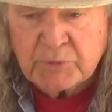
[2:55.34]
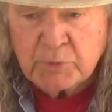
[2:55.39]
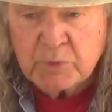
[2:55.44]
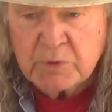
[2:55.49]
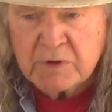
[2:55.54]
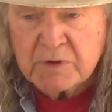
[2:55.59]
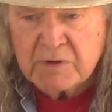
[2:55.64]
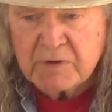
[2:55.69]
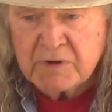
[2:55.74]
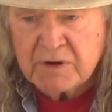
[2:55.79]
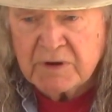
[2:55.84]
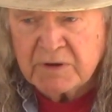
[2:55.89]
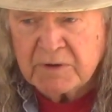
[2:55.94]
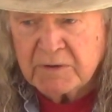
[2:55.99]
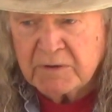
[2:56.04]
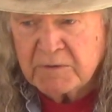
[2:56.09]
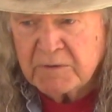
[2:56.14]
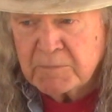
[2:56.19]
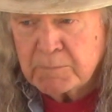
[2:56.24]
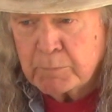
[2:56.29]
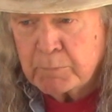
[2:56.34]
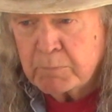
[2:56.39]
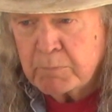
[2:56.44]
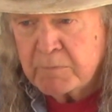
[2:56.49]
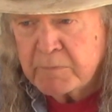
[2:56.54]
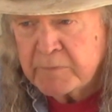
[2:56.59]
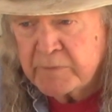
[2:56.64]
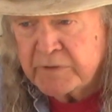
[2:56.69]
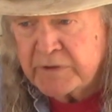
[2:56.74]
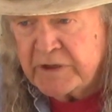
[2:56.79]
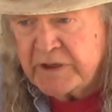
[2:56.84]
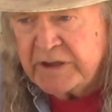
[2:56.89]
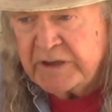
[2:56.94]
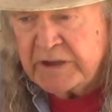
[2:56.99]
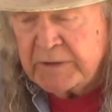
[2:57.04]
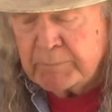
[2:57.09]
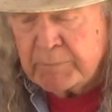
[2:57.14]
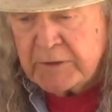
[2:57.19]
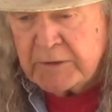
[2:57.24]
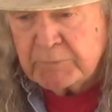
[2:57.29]
where
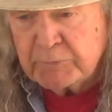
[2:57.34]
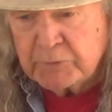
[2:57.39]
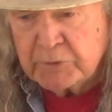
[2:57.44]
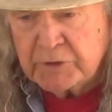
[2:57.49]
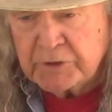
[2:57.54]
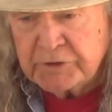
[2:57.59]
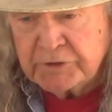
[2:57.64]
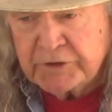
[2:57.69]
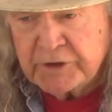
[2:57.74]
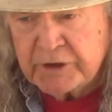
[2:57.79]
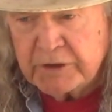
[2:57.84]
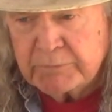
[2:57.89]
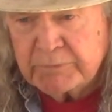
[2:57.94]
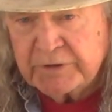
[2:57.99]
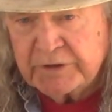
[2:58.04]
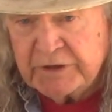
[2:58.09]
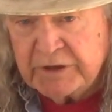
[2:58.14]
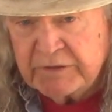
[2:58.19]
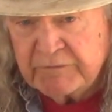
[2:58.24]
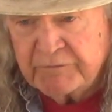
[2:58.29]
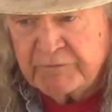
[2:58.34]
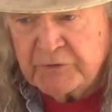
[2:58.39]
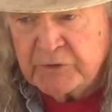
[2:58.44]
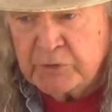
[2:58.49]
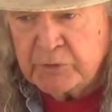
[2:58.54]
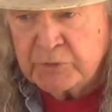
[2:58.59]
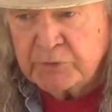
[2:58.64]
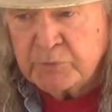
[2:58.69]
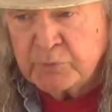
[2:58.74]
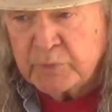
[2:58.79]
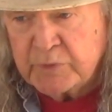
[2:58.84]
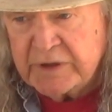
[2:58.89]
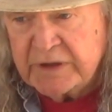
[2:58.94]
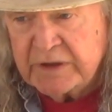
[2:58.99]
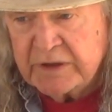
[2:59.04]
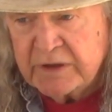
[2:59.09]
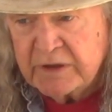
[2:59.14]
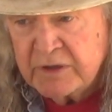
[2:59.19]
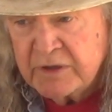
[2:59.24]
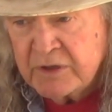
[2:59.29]
needy people can come and get food, and we
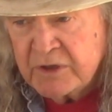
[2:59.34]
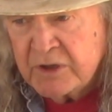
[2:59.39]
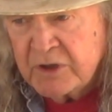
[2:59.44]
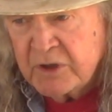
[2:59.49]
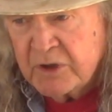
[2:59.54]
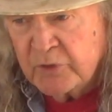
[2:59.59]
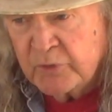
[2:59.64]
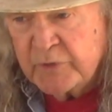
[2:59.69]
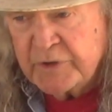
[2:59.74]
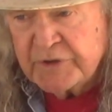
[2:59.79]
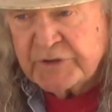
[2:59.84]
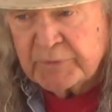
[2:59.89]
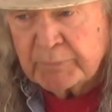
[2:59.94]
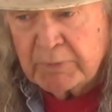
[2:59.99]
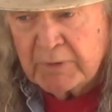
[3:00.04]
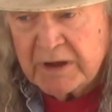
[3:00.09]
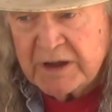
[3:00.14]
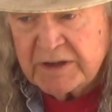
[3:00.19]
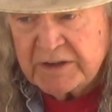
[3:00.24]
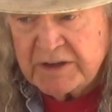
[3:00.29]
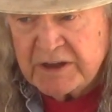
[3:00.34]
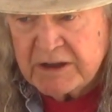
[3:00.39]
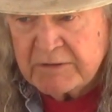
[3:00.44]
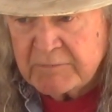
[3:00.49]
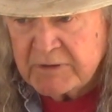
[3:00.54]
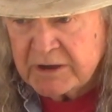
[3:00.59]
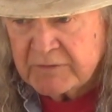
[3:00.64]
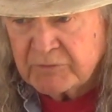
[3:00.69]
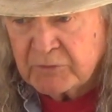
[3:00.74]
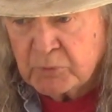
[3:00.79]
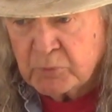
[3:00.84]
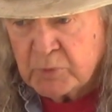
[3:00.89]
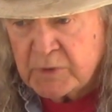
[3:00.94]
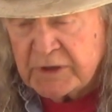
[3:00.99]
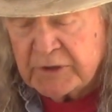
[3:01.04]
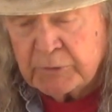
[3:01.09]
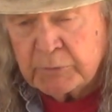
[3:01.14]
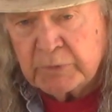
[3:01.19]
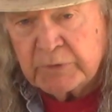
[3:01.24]
supplied them every week we